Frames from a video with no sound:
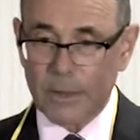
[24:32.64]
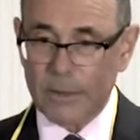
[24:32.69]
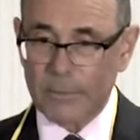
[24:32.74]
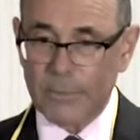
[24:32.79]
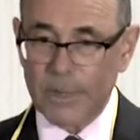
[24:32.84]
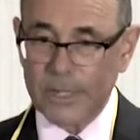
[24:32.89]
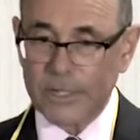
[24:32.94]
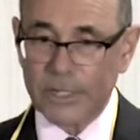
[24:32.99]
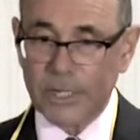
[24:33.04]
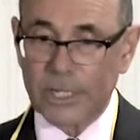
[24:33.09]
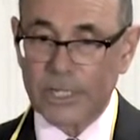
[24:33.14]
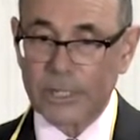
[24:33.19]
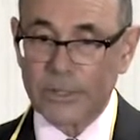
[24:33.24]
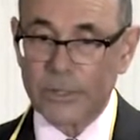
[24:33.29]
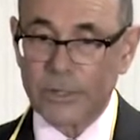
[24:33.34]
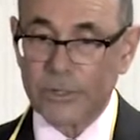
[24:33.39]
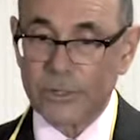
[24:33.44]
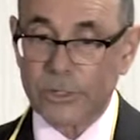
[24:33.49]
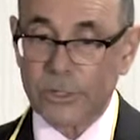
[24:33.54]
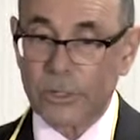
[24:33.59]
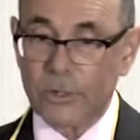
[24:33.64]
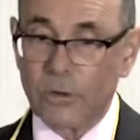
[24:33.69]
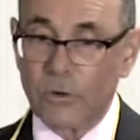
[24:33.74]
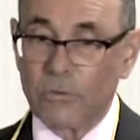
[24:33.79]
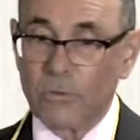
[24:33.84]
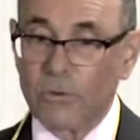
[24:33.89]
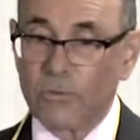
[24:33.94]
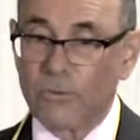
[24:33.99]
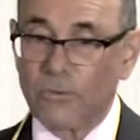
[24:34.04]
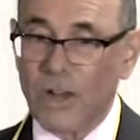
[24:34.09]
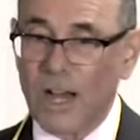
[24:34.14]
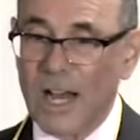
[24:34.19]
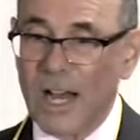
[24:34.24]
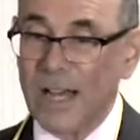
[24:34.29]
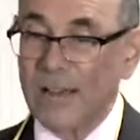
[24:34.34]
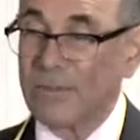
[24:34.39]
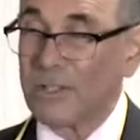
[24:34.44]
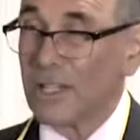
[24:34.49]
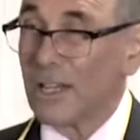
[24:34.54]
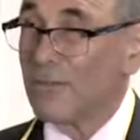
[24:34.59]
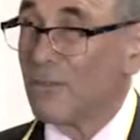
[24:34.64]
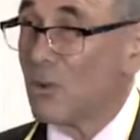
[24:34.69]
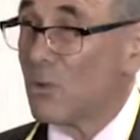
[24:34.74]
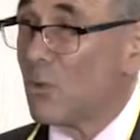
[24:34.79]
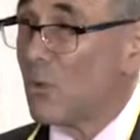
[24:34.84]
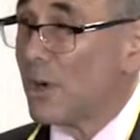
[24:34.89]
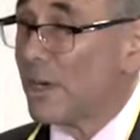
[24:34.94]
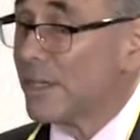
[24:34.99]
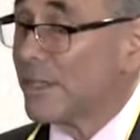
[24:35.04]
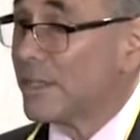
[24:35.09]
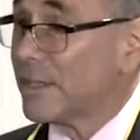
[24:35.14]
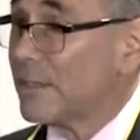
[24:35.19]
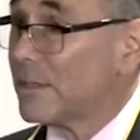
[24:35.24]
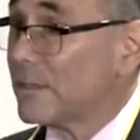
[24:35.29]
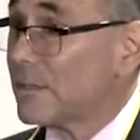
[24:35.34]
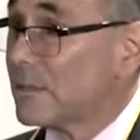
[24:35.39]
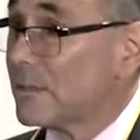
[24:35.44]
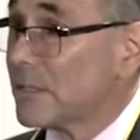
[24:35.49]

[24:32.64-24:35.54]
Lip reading: Basically, there's over 5 level 1